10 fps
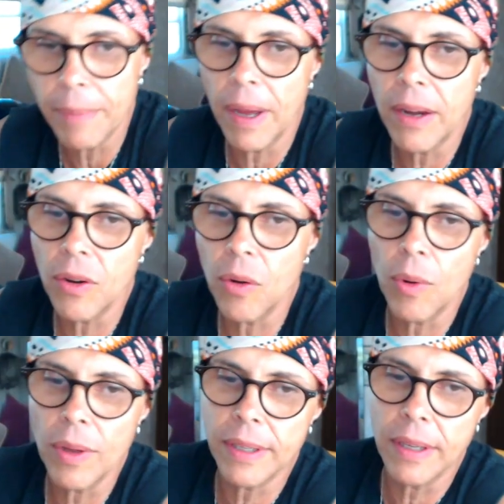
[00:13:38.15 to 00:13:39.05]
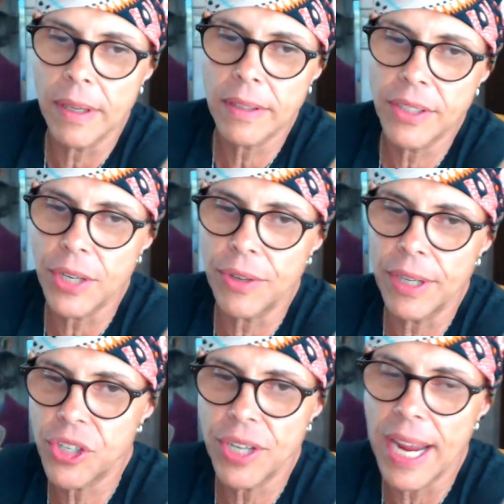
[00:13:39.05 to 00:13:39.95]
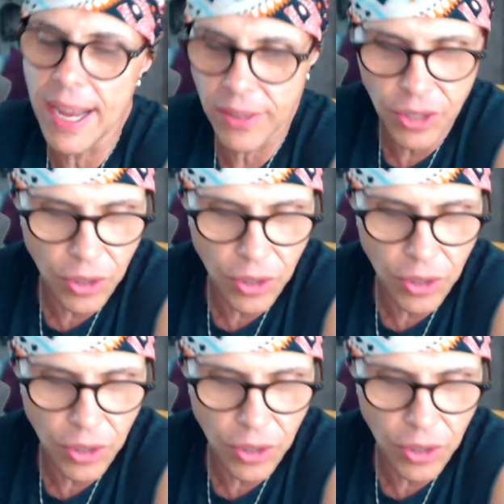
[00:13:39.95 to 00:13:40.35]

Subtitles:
I don't know what the Generation X